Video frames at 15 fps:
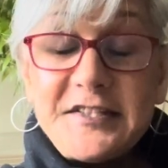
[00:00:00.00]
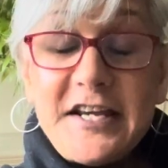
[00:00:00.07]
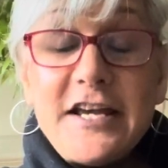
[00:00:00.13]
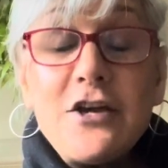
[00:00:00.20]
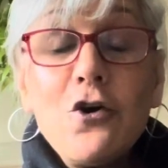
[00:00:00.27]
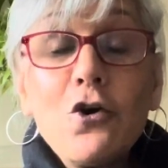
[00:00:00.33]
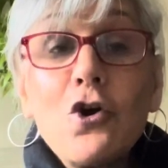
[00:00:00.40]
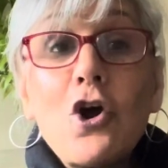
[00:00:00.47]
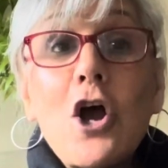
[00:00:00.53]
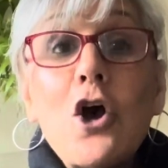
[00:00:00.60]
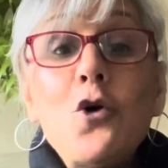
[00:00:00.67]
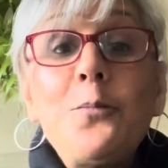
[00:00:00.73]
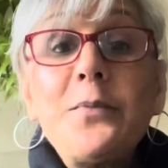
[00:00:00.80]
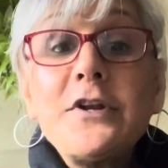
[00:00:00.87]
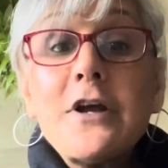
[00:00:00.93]
her
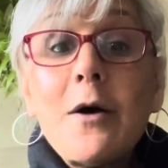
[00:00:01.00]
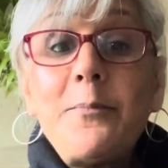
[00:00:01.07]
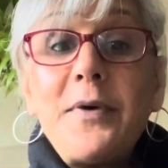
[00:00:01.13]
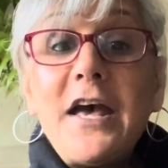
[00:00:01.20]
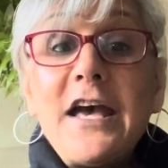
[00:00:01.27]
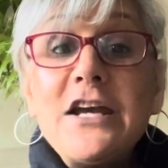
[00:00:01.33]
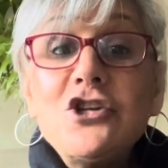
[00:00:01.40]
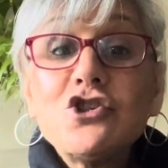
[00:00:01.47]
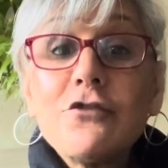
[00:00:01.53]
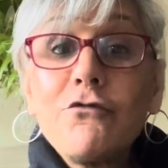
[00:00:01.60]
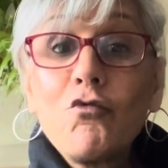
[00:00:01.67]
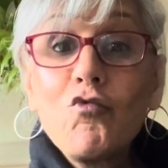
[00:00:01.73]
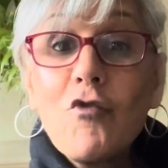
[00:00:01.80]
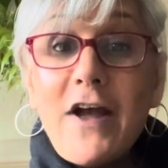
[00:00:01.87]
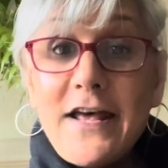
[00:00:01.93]
open a page of
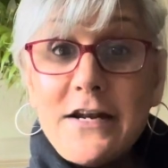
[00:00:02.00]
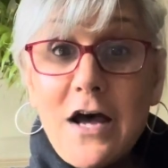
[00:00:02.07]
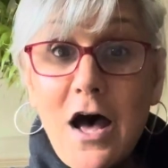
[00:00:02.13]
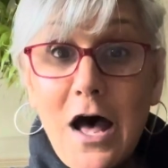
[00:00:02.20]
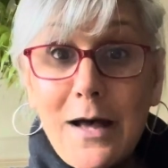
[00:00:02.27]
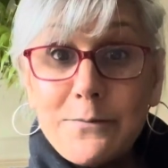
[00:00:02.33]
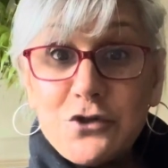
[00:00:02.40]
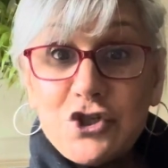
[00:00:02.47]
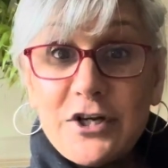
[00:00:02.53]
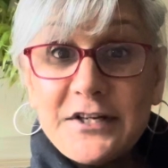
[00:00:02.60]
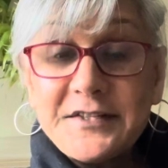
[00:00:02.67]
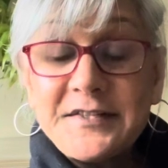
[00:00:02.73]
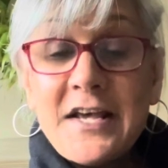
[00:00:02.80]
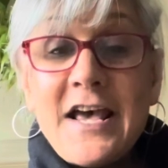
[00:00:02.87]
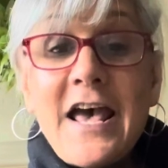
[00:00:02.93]
red
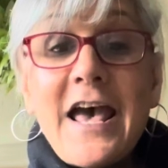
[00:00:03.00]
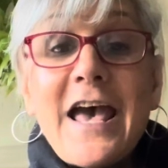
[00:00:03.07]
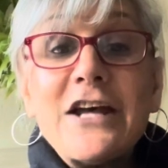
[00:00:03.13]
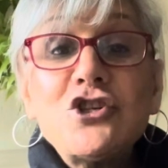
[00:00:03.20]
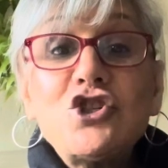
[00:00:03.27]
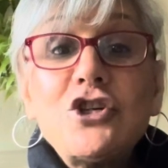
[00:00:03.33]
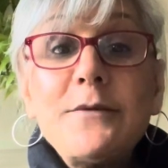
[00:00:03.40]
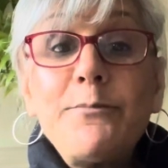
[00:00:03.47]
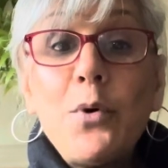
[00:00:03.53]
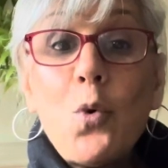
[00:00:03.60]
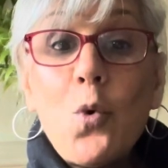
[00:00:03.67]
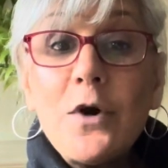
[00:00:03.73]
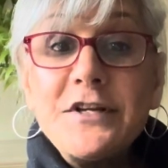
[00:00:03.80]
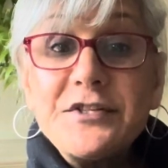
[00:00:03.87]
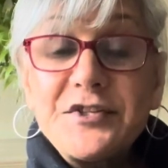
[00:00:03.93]
objects, and she
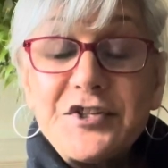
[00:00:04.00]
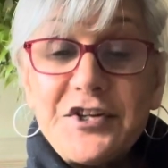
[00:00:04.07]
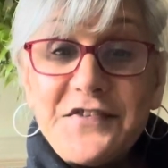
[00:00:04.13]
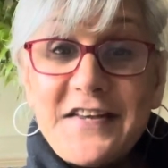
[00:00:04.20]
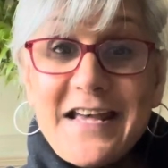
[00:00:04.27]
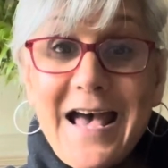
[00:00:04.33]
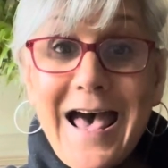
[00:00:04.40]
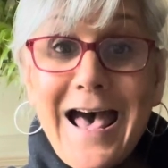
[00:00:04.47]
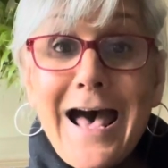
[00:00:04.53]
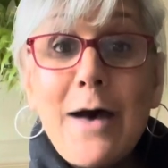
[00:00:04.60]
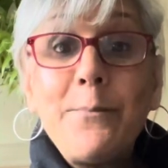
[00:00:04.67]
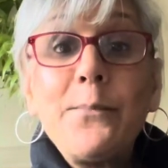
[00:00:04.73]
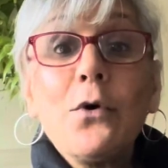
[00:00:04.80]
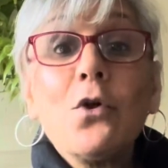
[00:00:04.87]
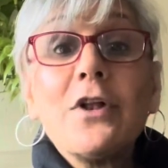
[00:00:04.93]
points to the
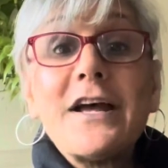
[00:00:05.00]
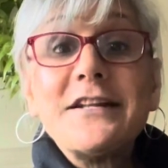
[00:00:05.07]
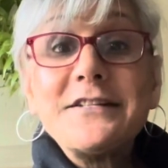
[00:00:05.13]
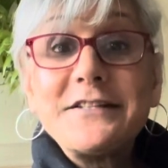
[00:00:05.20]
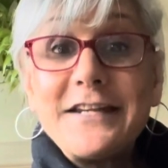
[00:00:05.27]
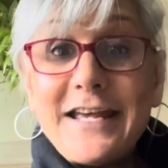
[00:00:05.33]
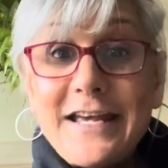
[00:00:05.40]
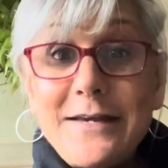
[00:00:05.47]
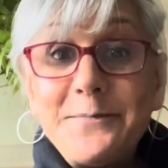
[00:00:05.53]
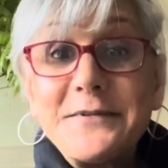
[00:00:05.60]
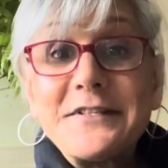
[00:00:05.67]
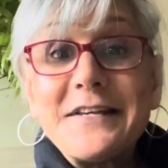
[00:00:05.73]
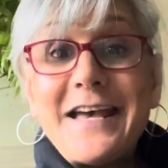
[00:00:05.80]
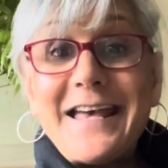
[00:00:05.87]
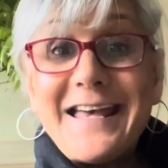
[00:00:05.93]
apple and keeps
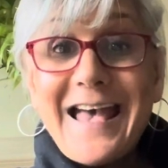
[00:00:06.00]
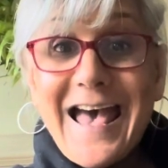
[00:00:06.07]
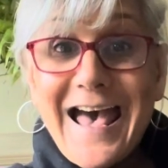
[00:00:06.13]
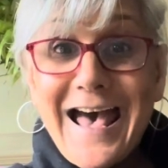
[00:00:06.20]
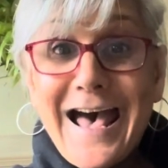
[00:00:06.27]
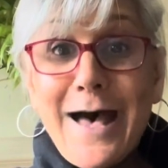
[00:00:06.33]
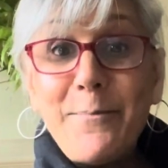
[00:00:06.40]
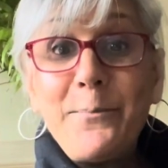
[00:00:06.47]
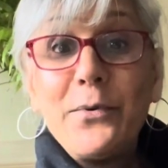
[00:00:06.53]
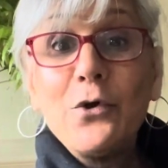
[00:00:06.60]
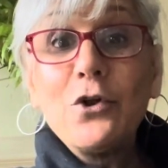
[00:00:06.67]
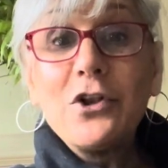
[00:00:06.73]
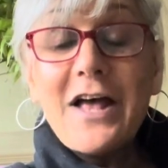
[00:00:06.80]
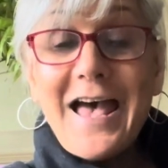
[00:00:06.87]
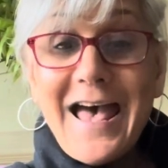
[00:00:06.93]
saying
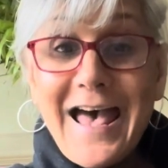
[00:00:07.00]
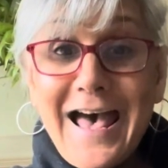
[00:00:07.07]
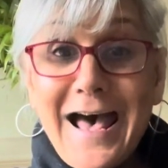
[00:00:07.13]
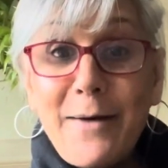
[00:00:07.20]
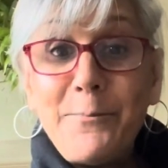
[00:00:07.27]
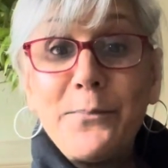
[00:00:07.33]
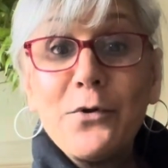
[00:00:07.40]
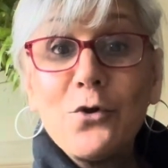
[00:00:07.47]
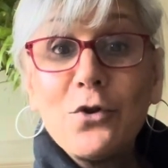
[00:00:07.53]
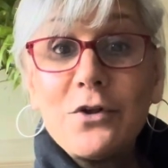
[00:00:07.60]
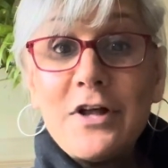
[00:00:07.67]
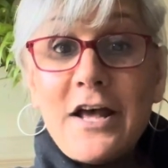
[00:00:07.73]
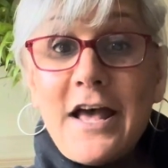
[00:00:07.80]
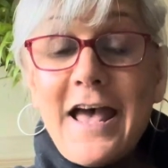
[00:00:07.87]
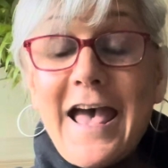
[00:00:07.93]
apple, apple,
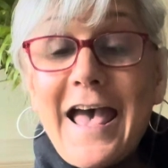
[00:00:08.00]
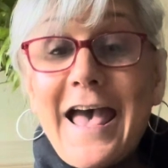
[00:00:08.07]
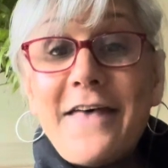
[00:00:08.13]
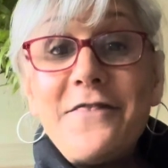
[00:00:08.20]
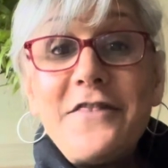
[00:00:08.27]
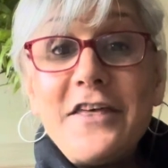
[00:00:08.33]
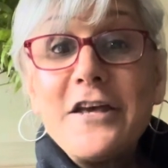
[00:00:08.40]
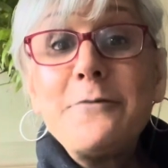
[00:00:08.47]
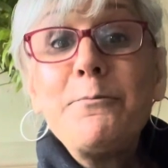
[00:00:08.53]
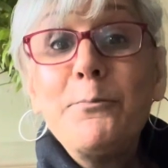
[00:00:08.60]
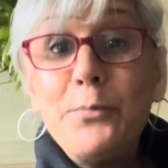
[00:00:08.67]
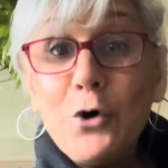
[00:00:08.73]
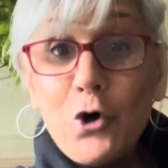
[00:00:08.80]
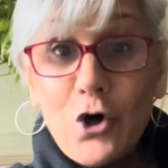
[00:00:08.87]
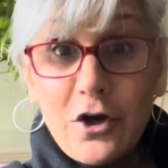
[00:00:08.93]
and then
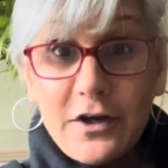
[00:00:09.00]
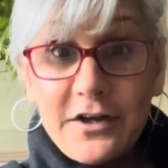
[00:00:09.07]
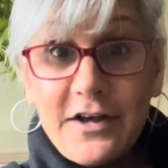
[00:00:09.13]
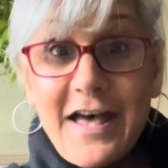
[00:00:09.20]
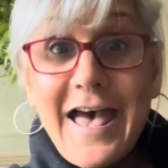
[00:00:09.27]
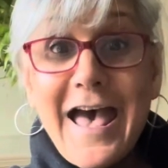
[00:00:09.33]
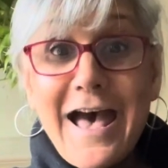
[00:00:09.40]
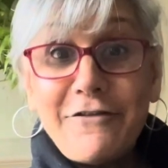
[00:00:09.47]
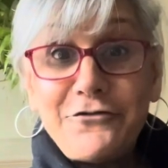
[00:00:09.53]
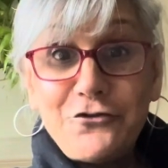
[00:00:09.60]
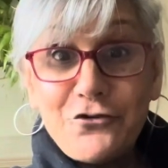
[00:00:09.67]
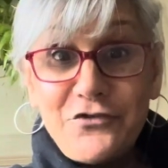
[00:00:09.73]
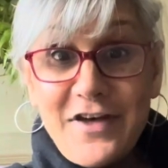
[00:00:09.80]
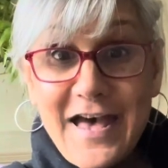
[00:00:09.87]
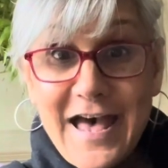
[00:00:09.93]
book
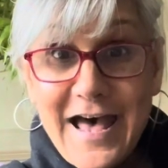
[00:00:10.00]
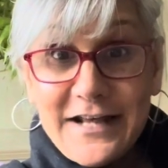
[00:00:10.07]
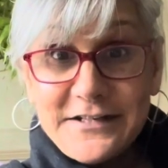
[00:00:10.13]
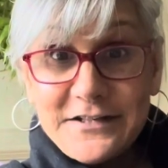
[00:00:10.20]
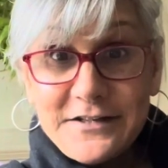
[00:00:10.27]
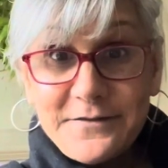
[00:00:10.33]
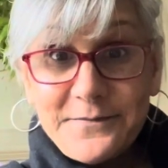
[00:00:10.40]
after that.